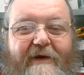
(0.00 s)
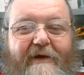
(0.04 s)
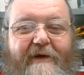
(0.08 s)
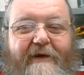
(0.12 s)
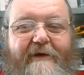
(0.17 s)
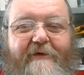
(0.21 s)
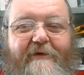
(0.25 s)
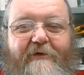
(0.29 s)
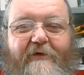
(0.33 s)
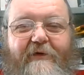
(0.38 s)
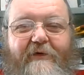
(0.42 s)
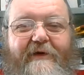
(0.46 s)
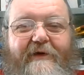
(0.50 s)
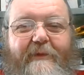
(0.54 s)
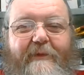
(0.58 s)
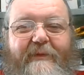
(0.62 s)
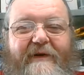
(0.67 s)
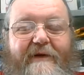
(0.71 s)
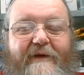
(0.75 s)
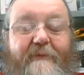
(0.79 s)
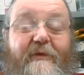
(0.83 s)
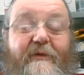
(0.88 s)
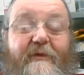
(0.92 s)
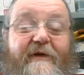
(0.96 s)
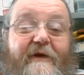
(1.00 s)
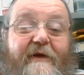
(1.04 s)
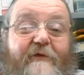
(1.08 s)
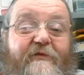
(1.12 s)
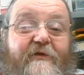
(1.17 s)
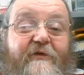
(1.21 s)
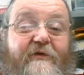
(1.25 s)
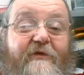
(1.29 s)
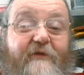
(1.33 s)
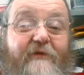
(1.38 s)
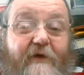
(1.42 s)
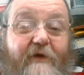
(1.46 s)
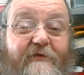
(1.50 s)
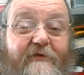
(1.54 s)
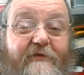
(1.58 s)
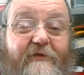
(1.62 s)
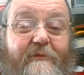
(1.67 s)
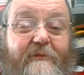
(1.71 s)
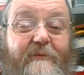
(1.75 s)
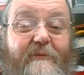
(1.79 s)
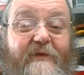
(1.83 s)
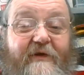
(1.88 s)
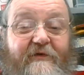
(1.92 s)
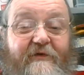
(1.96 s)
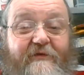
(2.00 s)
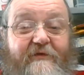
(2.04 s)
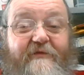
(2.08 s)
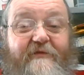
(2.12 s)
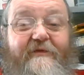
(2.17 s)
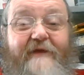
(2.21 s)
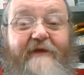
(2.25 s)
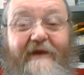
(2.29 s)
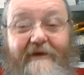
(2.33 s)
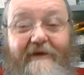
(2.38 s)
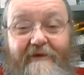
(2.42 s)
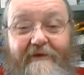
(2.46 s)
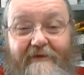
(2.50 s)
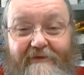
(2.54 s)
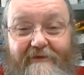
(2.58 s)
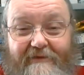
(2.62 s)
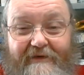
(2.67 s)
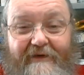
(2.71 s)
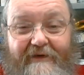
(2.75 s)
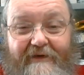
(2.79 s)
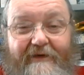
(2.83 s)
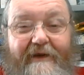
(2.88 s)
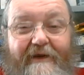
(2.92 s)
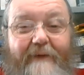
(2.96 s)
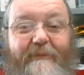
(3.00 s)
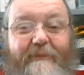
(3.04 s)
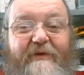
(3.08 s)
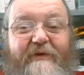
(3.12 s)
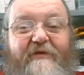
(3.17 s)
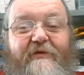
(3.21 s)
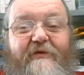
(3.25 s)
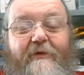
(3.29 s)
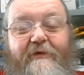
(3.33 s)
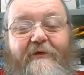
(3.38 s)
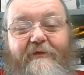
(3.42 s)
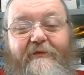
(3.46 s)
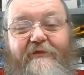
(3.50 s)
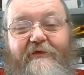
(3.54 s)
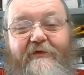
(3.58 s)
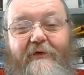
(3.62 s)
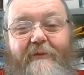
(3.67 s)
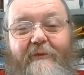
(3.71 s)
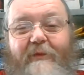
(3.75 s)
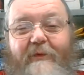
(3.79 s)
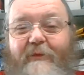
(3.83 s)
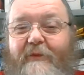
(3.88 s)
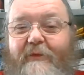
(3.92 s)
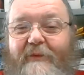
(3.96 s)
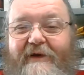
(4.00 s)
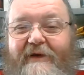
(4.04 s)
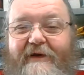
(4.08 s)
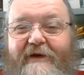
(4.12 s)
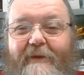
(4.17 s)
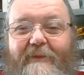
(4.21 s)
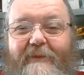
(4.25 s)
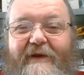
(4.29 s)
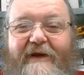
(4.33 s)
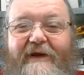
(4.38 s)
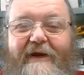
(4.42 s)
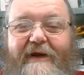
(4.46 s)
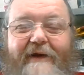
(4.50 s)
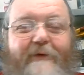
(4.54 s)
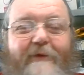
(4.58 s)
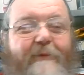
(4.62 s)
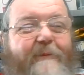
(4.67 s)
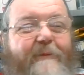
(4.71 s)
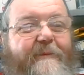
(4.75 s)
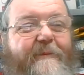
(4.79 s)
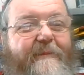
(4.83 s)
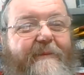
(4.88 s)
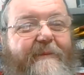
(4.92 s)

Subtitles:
and God help anybody else that does, because then the unhappy side of Simon will be coming out